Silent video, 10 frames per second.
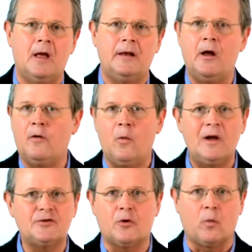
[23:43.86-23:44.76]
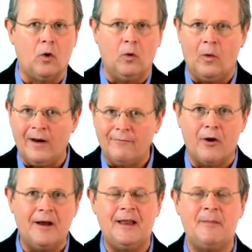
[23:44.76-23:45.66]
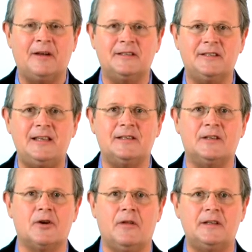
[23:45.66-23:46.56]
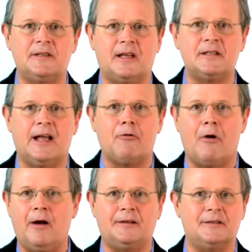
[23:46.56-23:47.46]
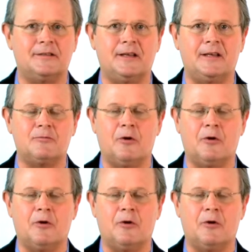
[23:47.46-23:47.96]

Now, in the Western world, one of our endemic diseases are these things like chronic disease,